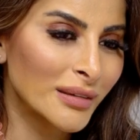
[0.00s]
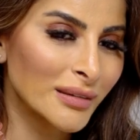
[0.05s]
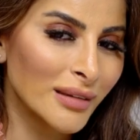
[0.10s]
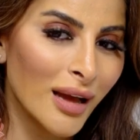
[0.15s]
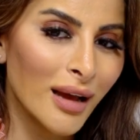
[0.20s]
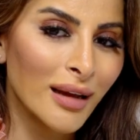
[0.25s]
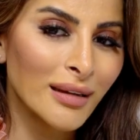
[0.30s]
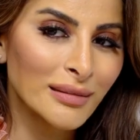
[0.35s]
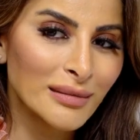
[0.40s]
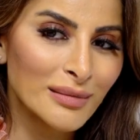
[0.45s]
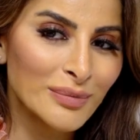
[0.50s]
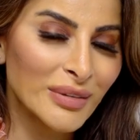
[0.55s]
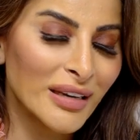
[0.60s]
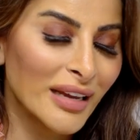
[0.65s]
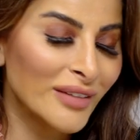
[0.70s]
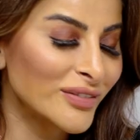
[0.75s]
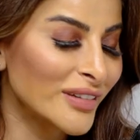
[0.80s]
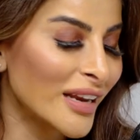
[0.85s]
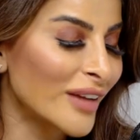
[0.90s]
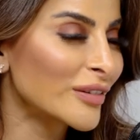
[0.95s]
a lot, but
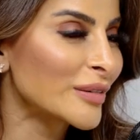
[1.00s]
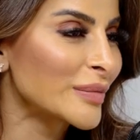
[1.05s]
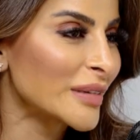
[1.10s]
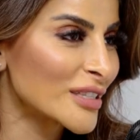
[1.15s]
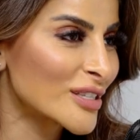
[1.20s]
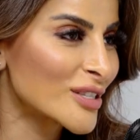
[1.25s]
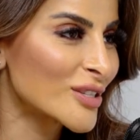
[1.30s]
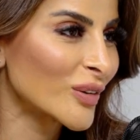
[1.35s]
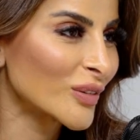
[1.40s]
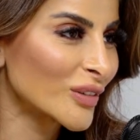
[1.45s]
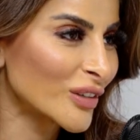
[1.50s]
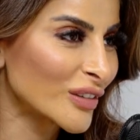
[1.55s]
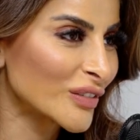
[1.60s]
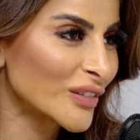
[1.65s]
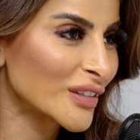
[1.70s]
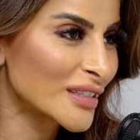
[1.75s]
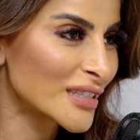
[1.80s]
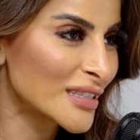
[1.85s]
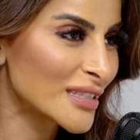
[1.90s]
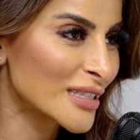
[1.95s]
I've never been so
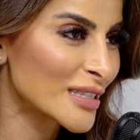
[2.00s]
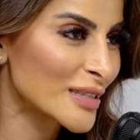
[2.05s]
nervous to